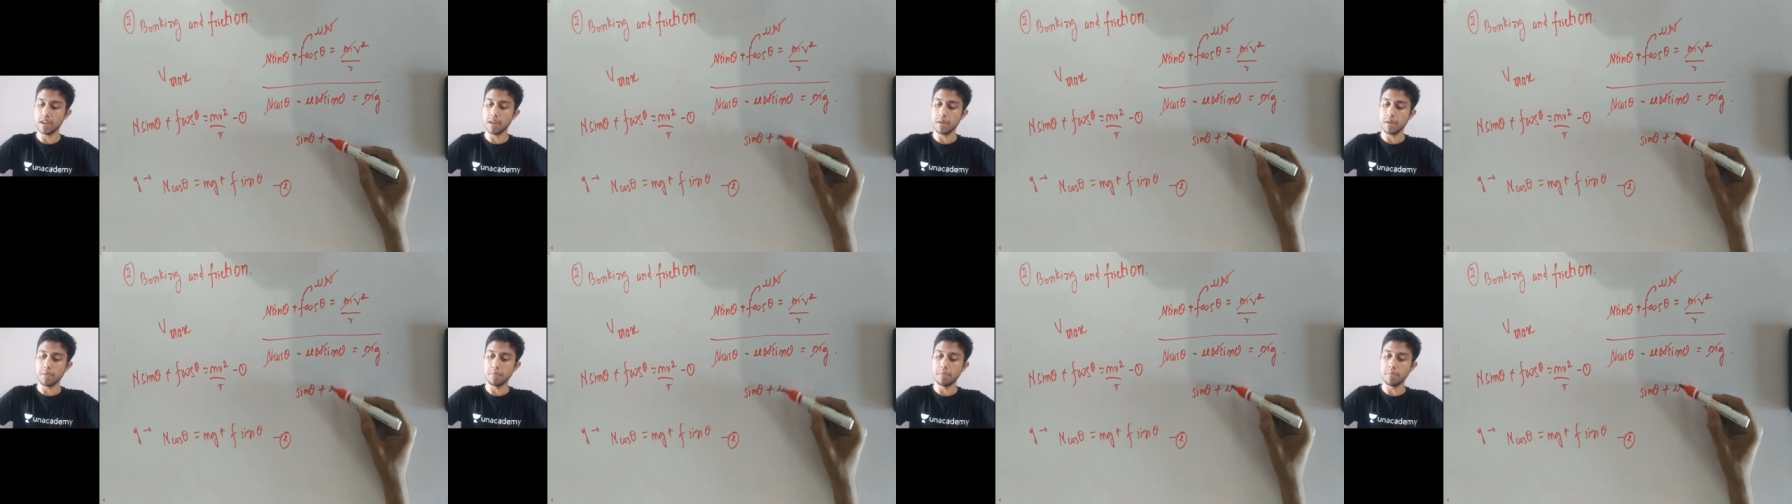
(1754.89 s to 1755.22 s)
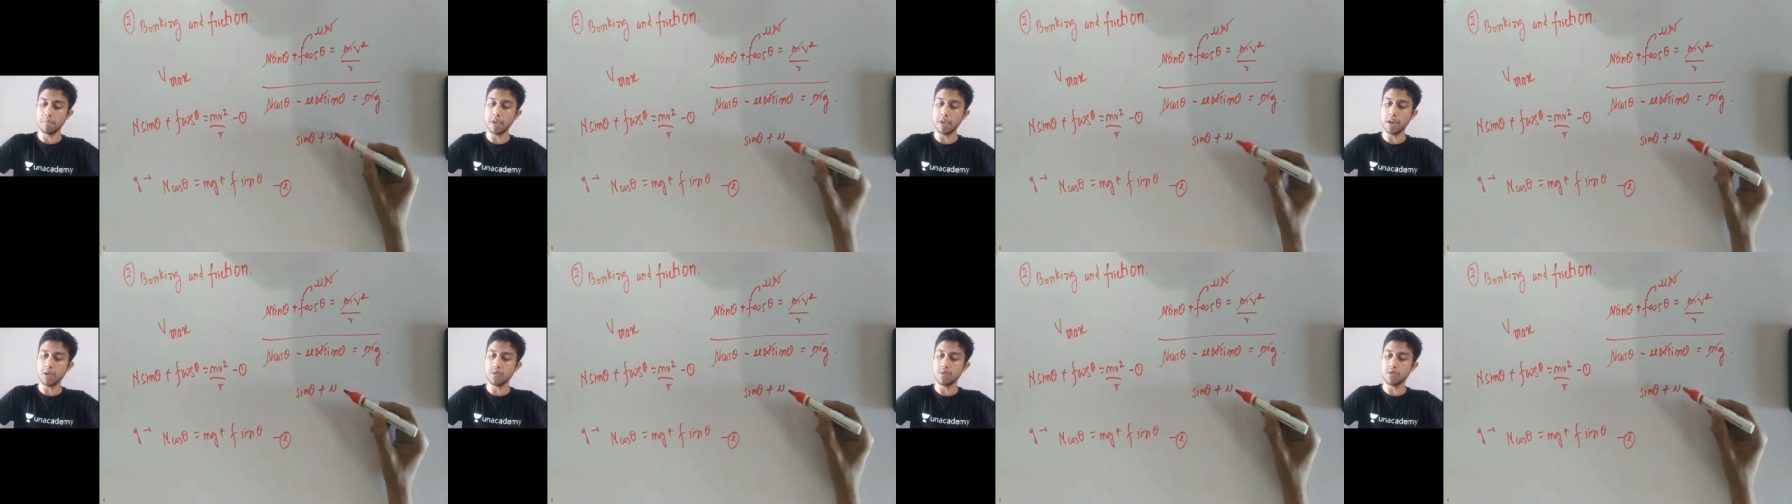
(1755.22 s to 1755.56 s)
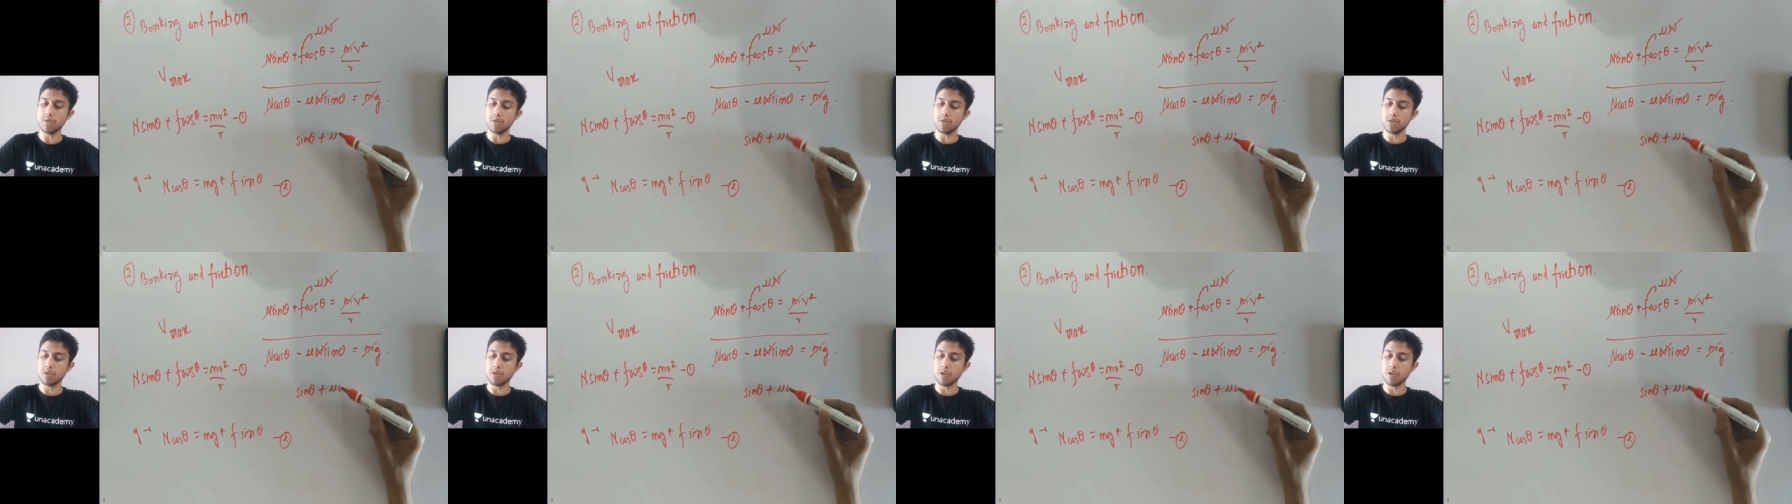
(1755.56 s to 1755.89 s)

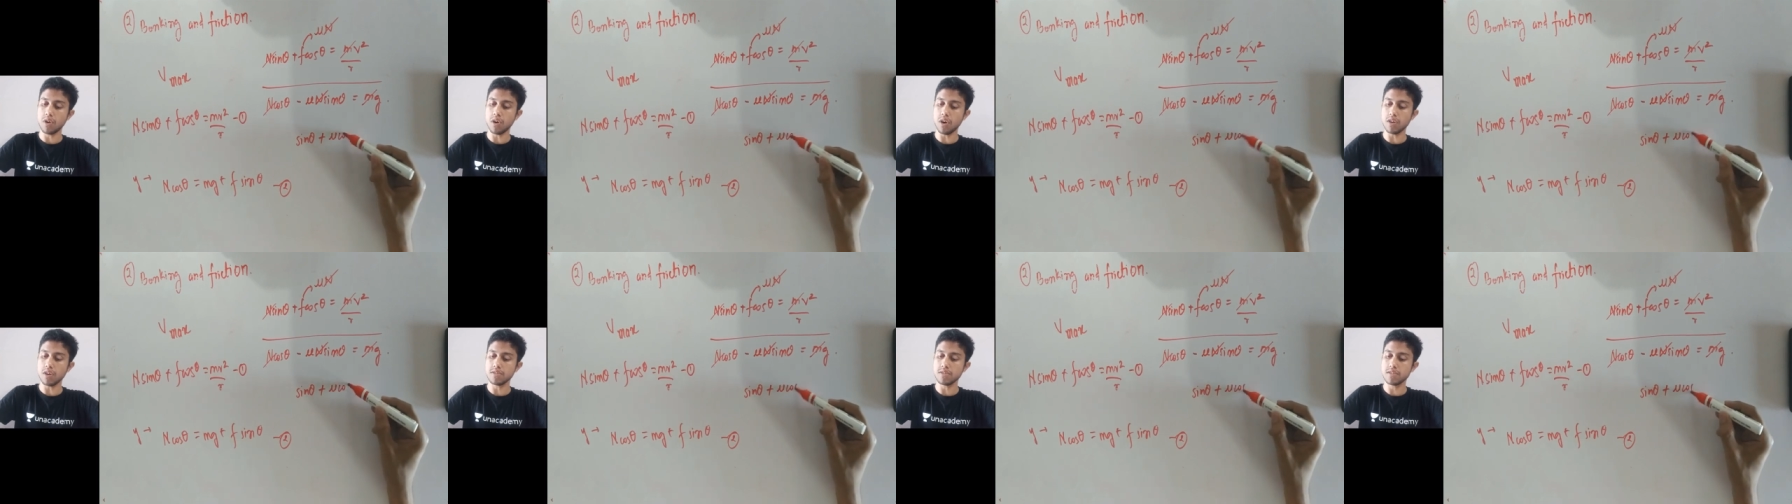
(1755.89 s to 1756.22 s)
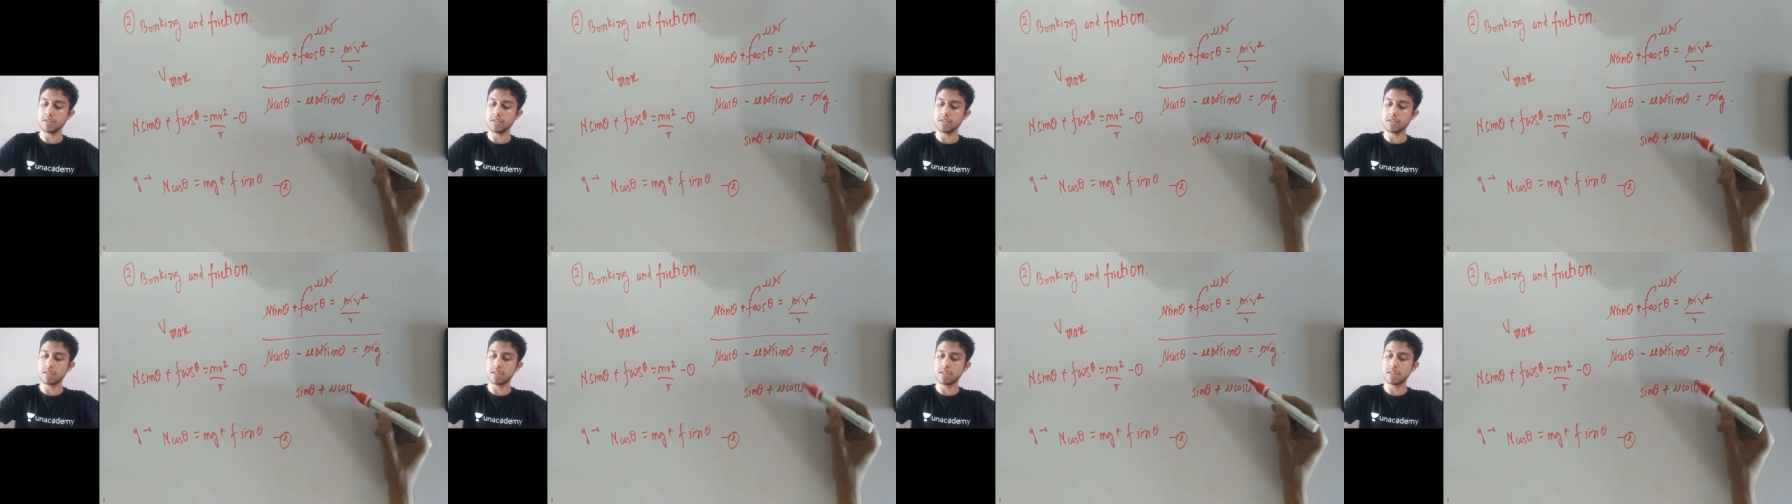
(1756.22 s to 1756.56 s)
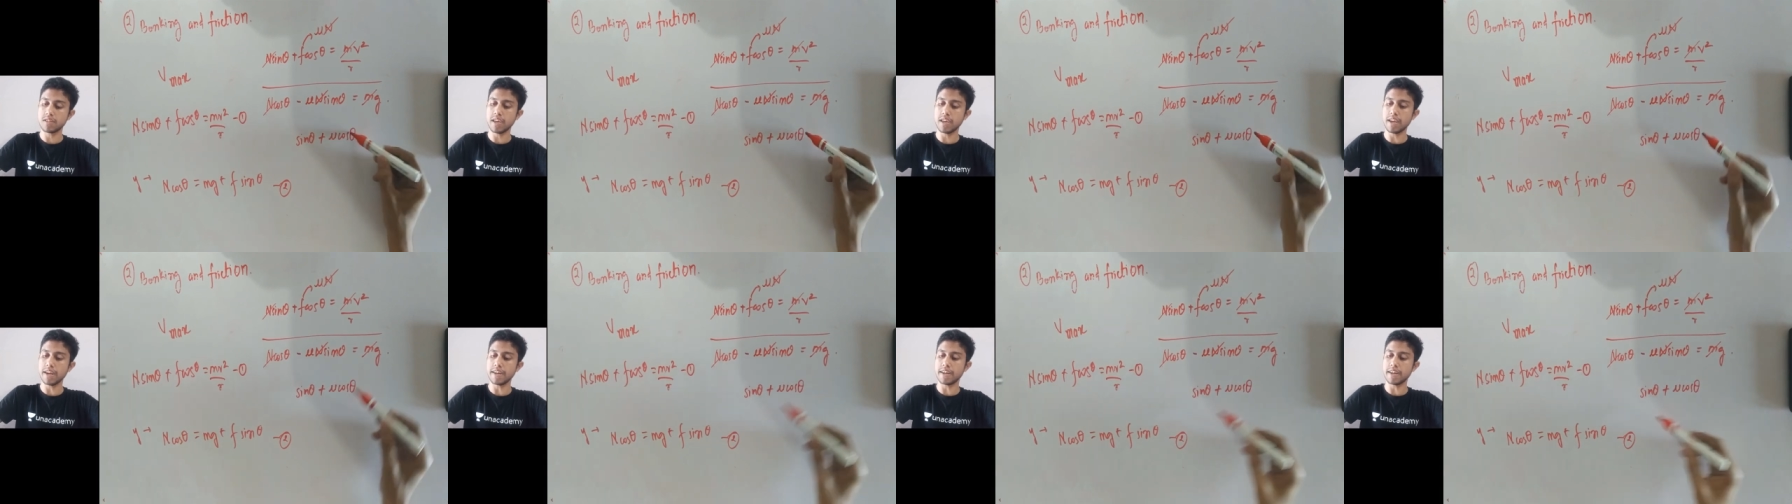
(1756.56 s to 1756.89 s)
mu cos
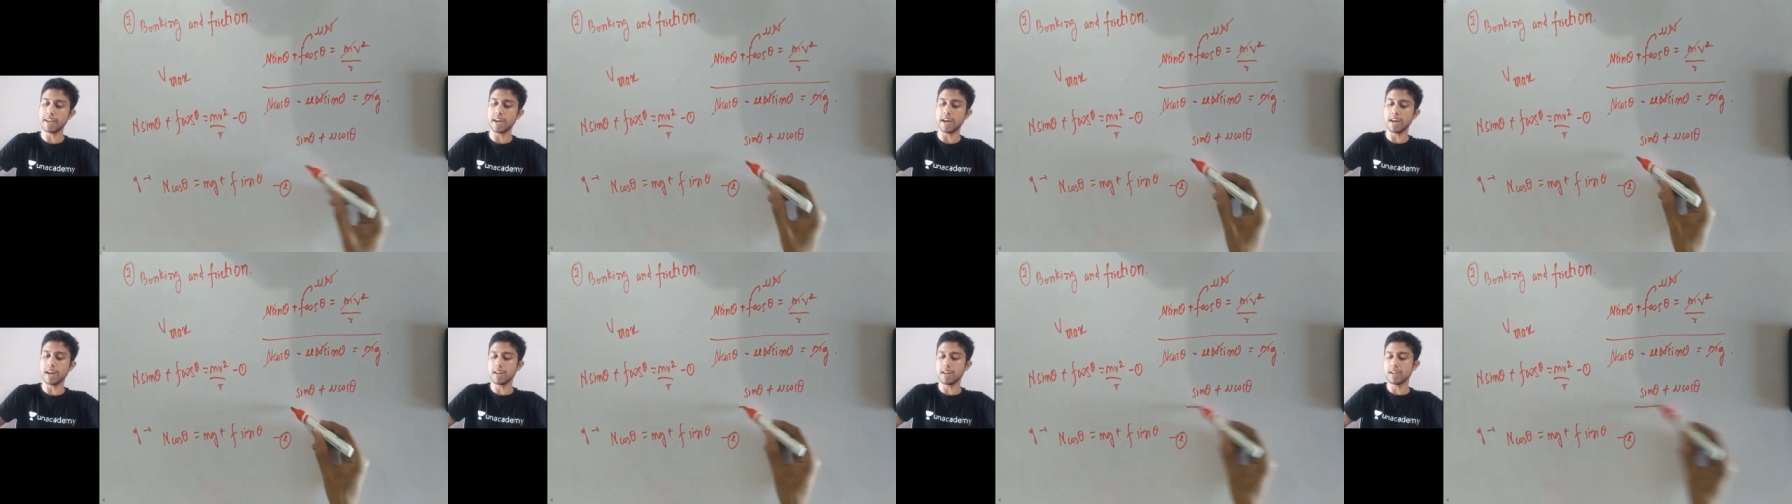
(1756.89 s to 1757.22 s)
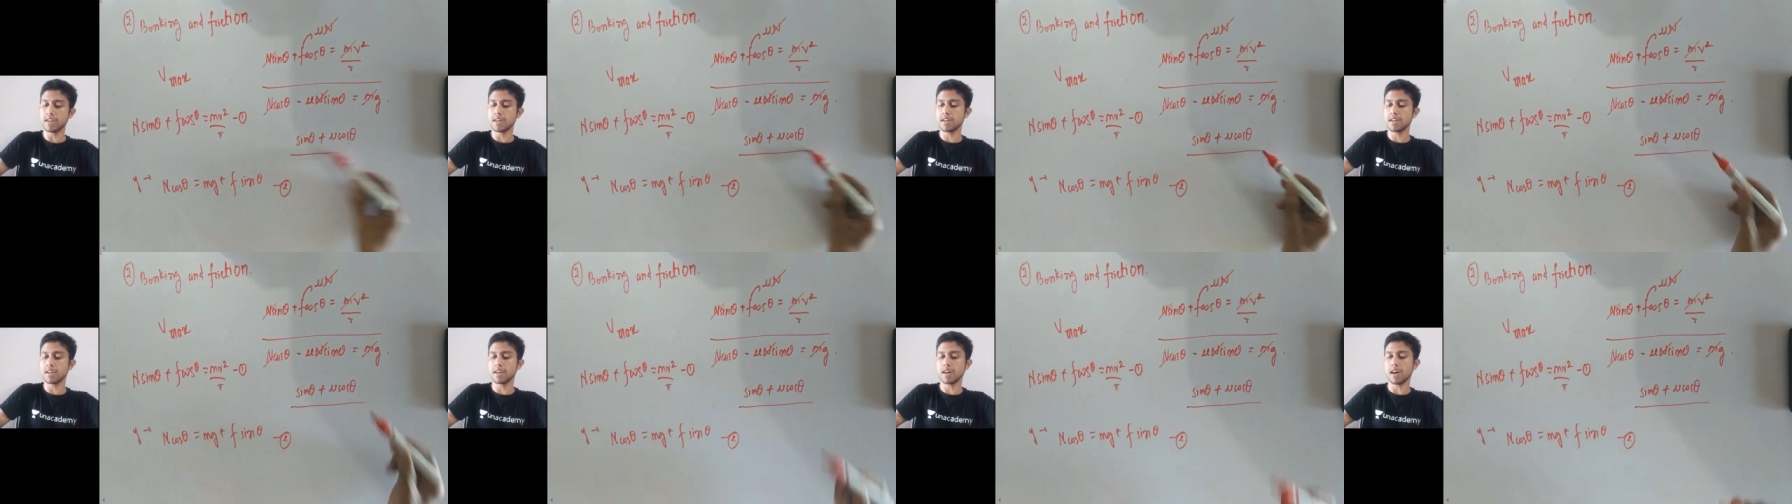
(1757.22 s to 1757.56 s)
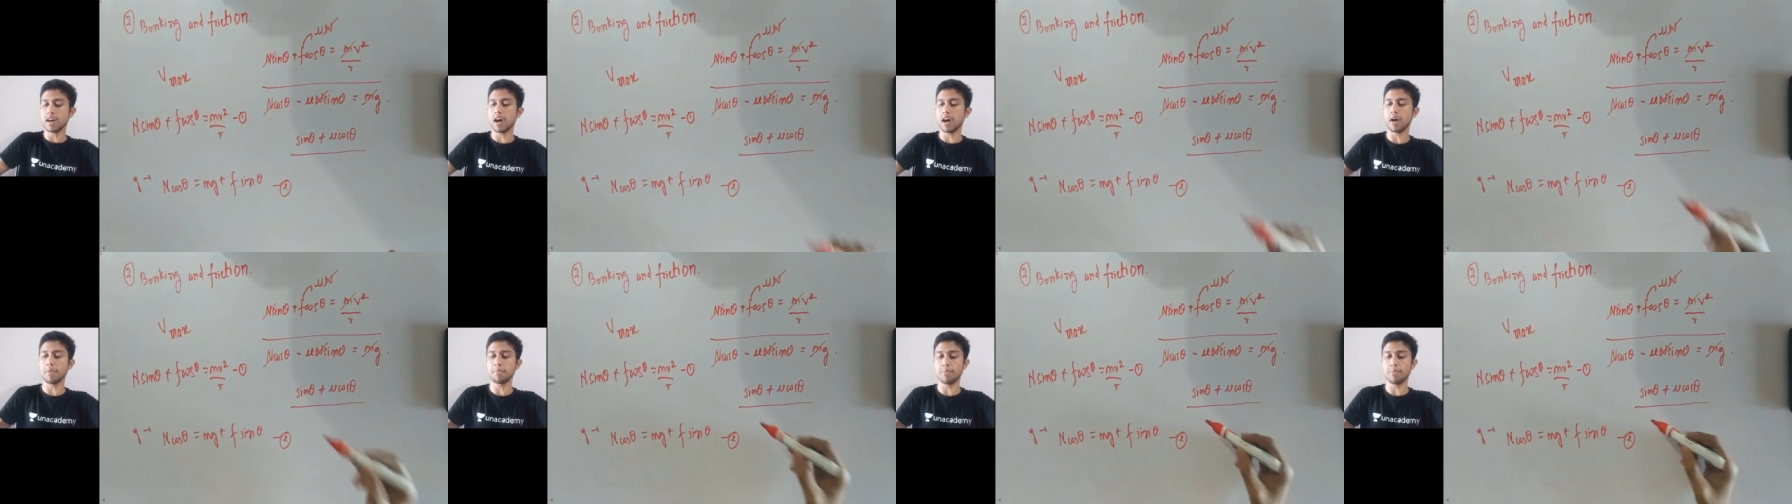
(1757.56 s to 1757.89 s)
theta
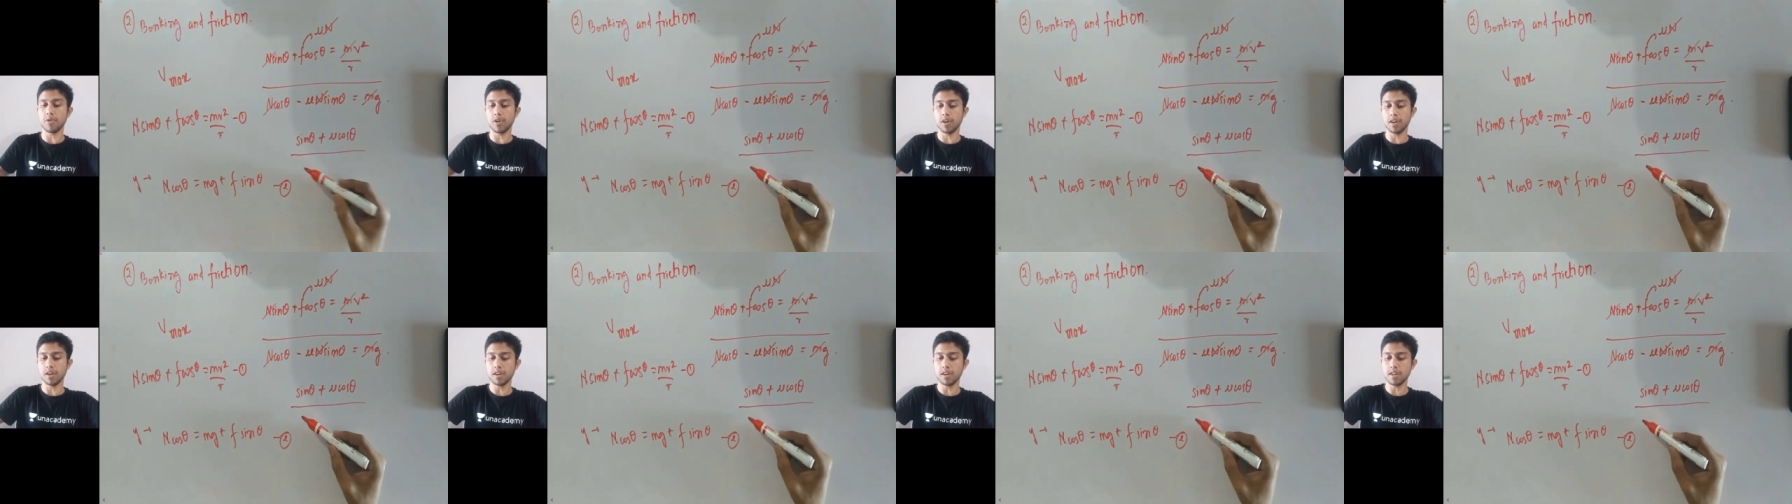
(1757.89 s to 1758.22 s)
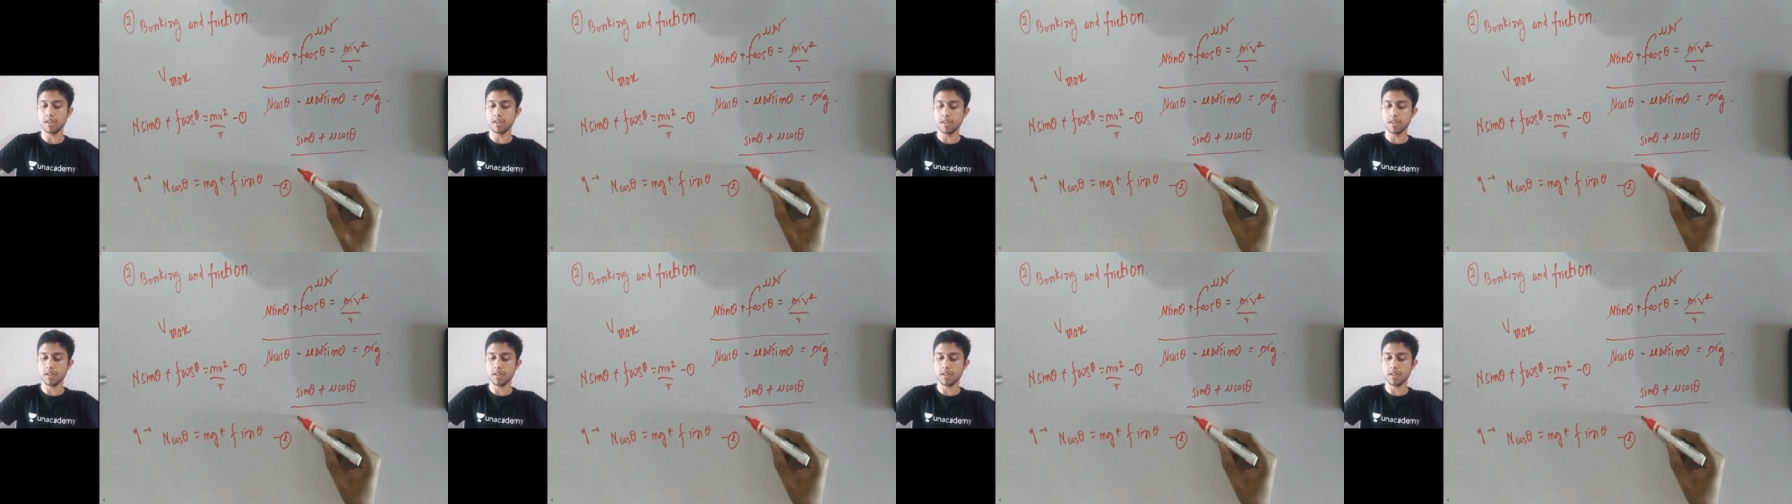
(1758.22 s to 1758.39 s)
upon